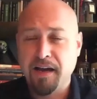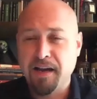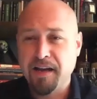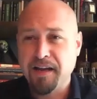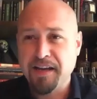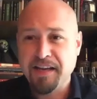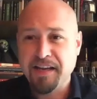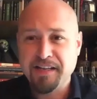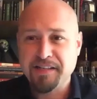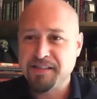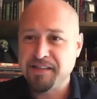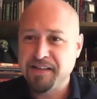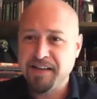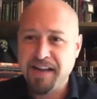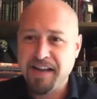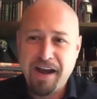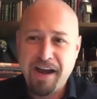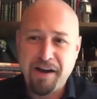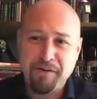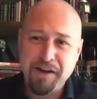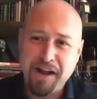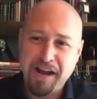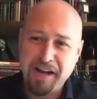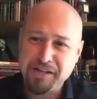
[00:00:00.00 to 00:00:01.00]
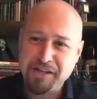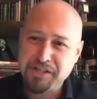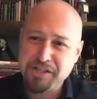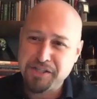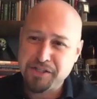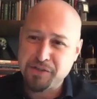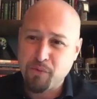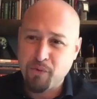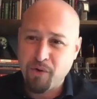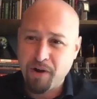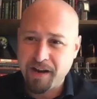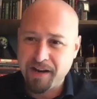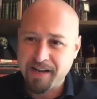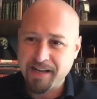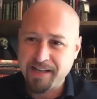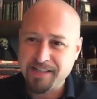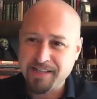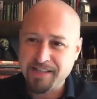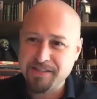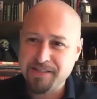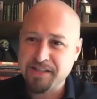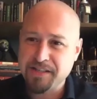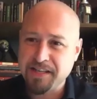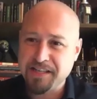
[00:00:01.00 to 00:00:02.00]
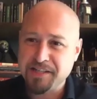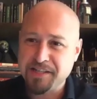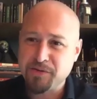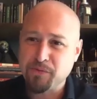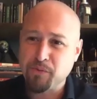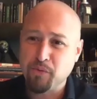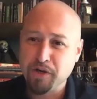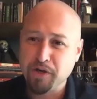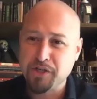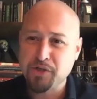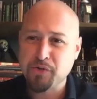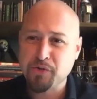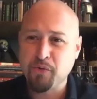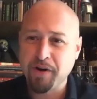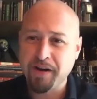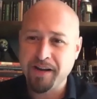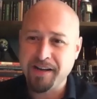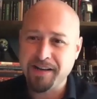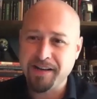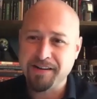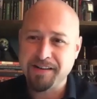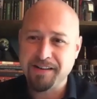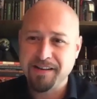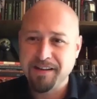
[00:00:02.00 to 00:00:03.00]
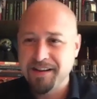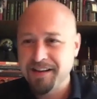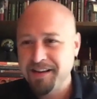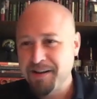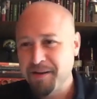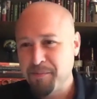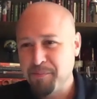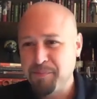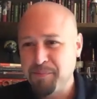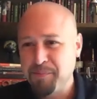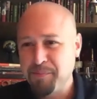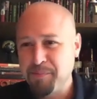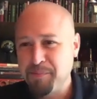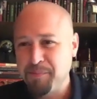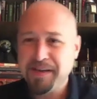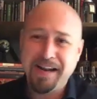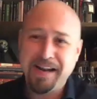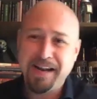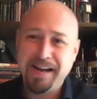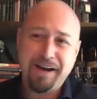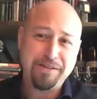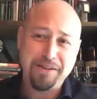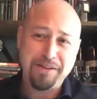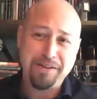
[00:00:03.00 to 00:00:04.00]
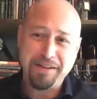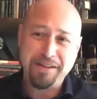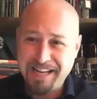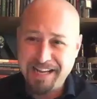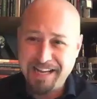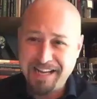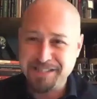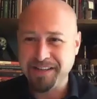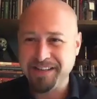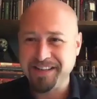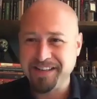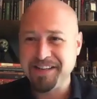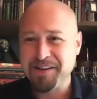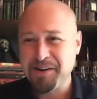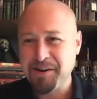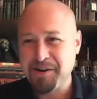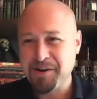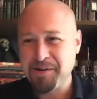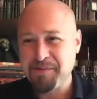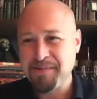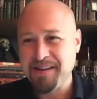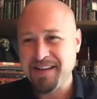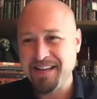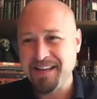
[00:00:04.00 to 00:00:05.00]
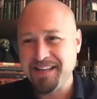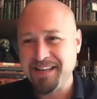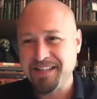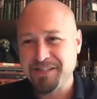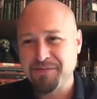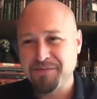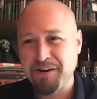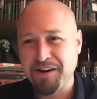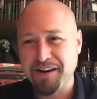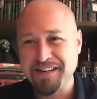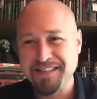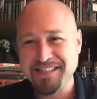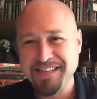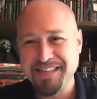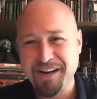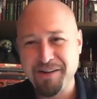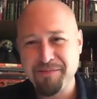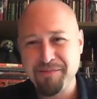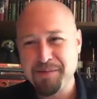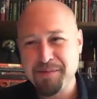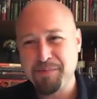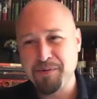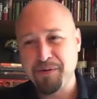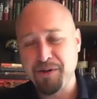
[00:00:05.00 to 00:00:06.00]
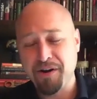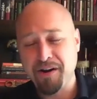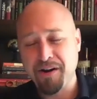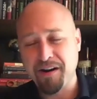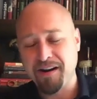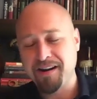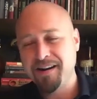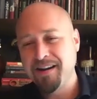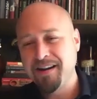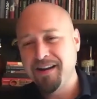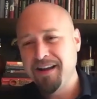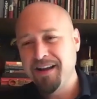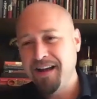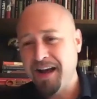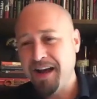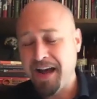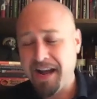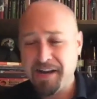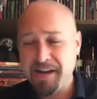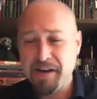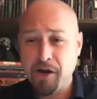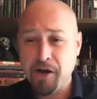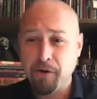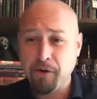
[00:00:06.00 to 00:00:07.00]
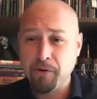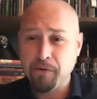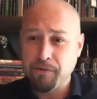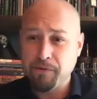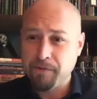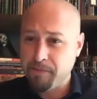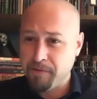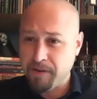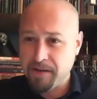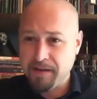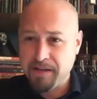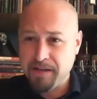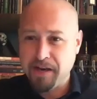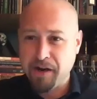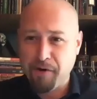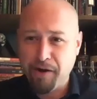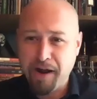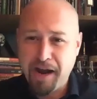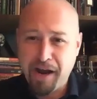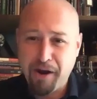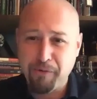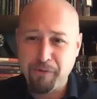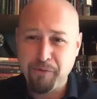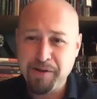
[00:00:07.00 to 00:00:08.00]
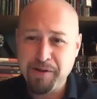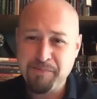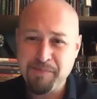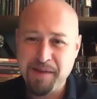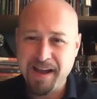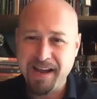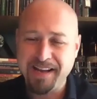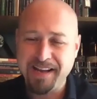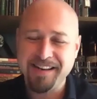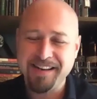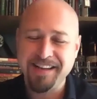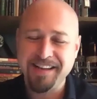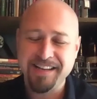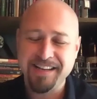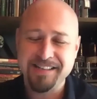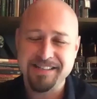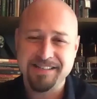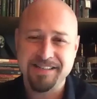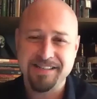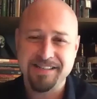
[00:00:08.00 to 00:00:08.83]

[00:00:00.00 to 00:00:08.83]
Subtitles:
it's now not just one, it's which one beat out the last one, you know what I mean? As far as how people are. I know, how we met